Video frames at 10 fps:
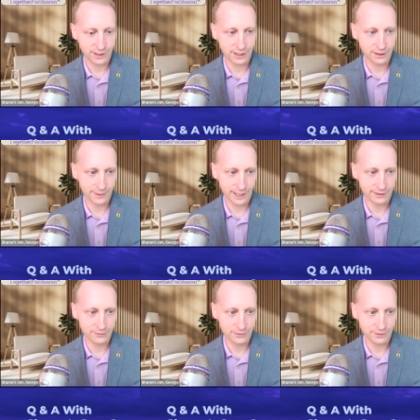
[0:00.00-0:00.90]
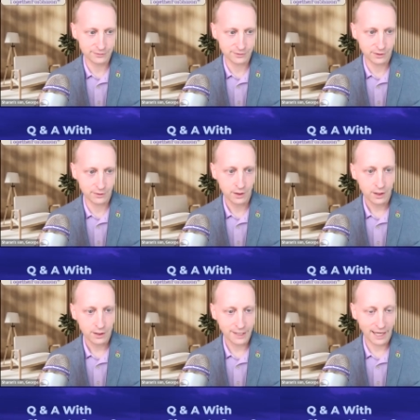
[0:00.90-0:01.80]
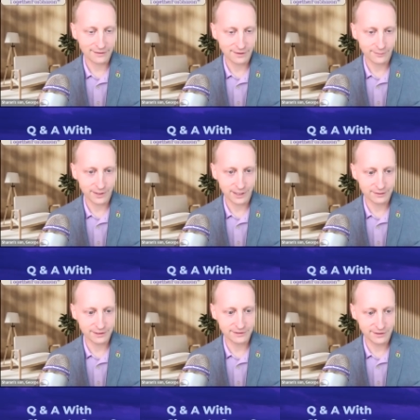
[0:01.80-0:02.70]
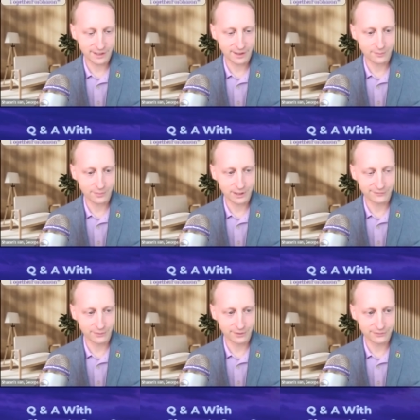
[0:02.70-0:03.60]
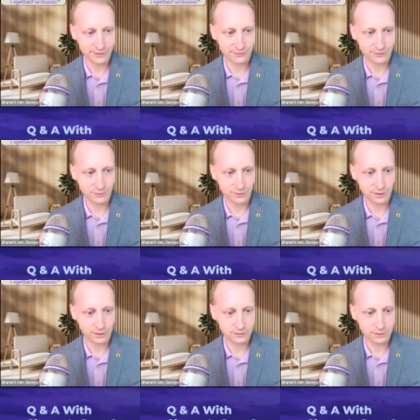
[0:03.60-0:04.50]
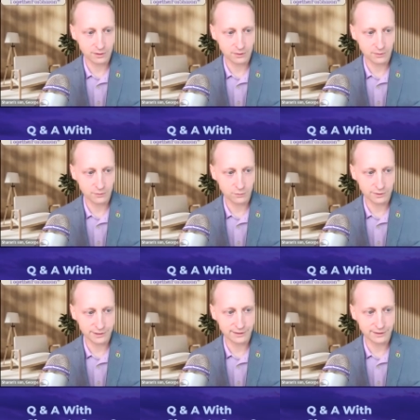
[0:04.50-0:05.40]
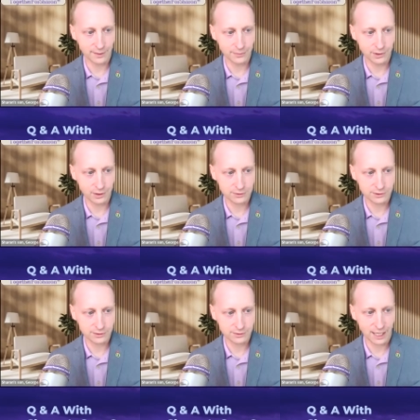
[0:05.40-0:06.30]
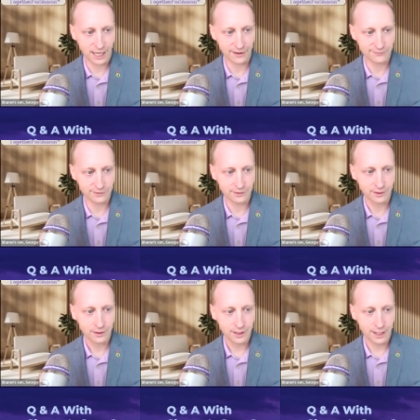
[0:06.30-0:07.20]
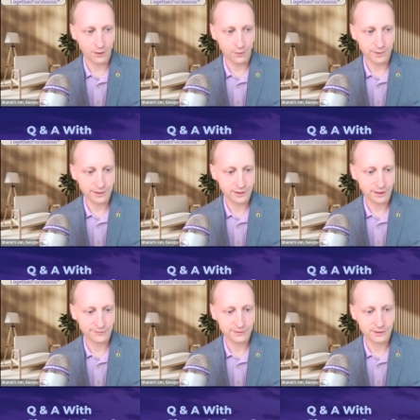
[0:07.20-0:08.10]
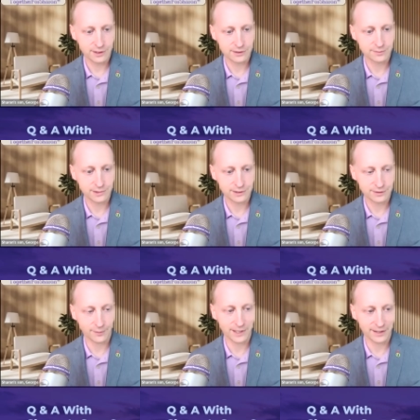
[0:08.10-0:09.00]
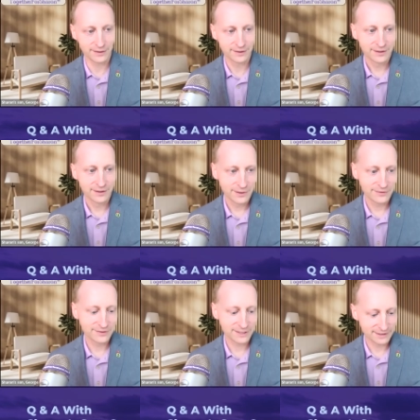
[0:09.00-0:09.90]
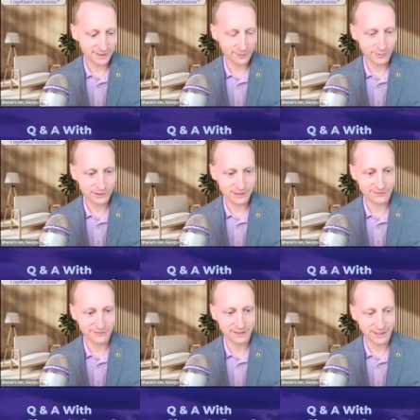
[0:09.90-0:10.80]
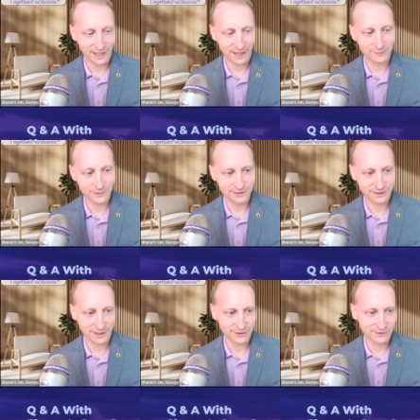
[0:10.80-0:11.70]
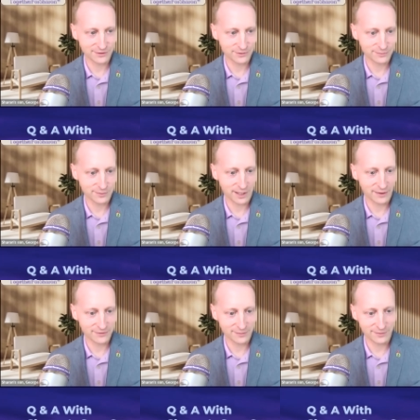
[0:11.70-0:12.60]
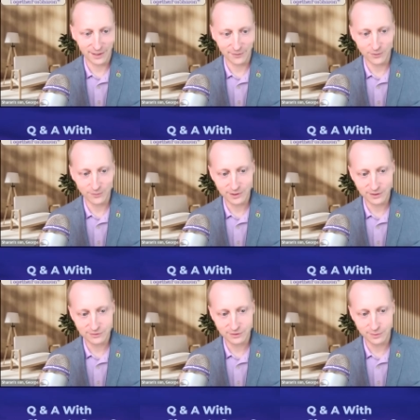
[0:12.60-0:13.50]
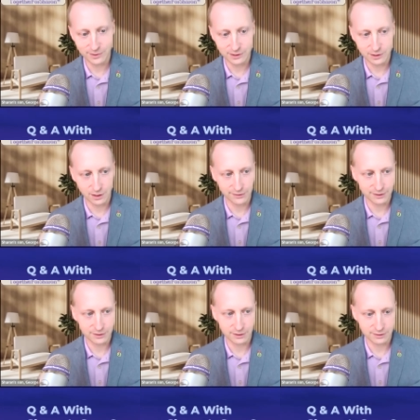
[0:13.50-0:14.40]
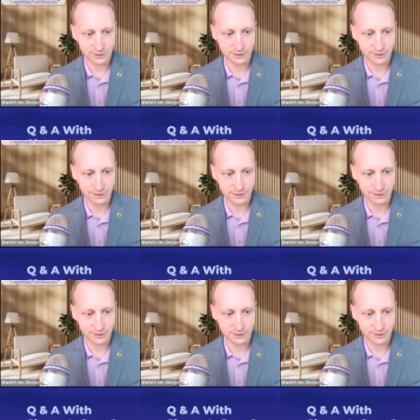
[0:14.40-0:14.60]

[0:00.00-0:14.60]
training manual. So that's something I'll need your help and everyone throughout the world. We'll need that book just to have it and open the conversation. But somehow we have to get that book to every academy in the country, which is probably something I won't be able to do. But these things